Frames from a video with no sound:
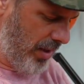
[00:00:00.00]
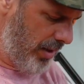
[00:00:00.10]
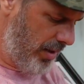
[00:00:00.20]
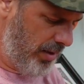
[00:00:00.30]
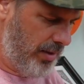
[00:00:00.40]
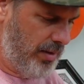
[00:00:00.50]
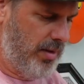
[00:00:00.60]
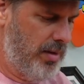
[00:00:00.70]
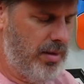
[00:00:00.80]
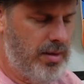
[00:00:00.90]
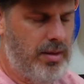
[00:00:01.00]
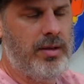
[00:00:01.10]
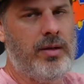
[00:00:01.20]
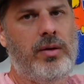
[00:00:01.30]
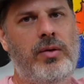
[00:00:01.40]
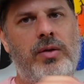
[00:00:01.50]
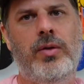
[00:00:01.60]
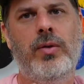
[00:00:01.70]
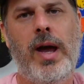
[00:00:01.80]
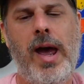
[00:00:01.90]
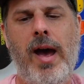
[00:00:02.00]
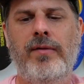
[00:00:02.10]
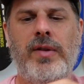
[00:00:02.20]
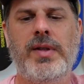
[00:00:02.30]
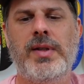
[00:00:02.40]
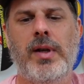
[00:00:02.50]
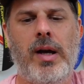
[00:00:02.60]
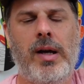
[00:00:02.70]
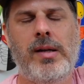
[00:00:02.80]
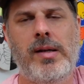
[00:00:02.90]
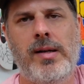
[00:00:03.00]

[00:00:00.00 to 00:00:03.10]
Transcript: uh, you do have this, uh,